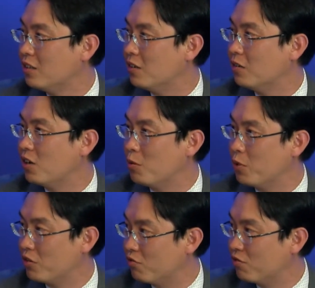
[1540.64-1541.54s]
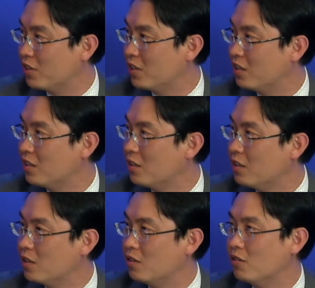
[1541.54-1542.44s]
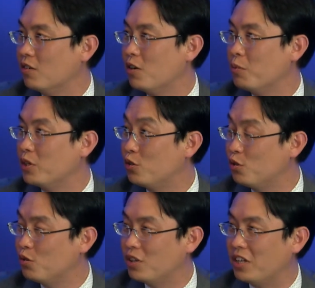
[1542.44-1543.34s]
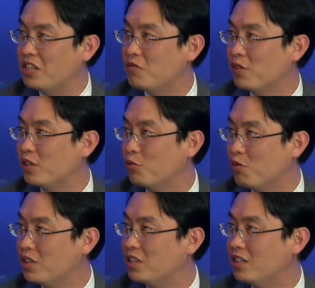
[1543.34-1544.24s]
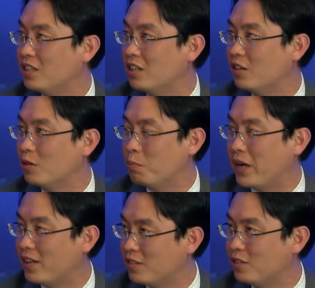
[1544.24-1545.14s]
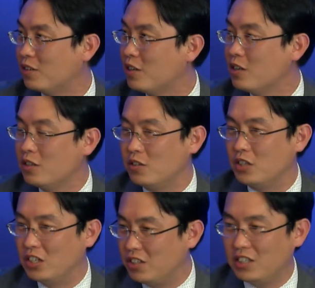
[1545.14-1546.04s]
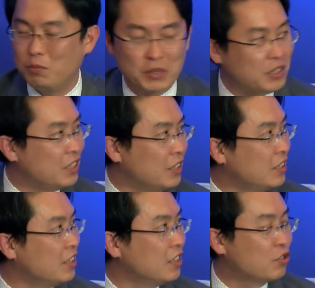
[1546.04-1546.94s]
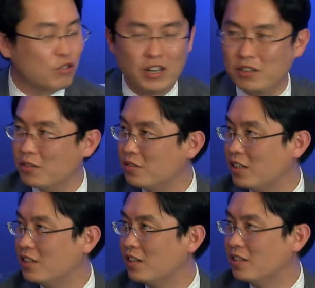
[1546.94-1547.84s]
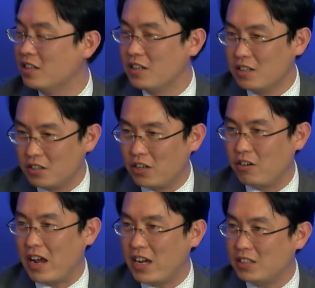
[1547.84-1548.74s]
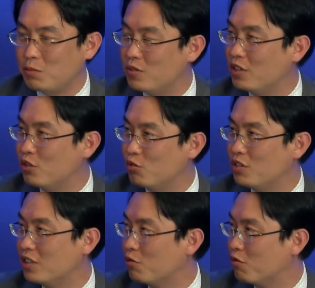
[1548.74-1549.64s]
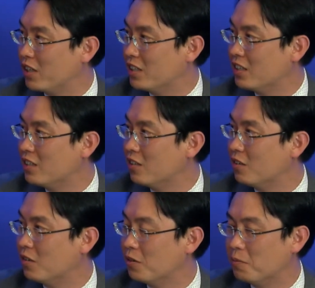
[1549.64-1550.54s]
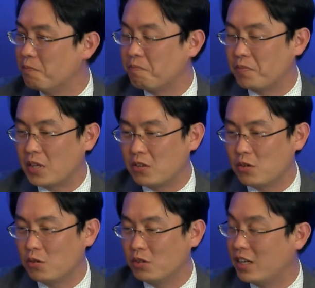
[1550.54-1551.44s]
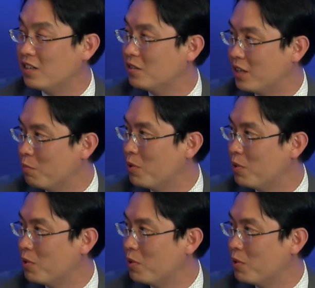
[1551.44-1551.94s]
HeartMate 3, HeartMate 2 and HVAD already passed DT, BTT trials, and then they are actively using already. So that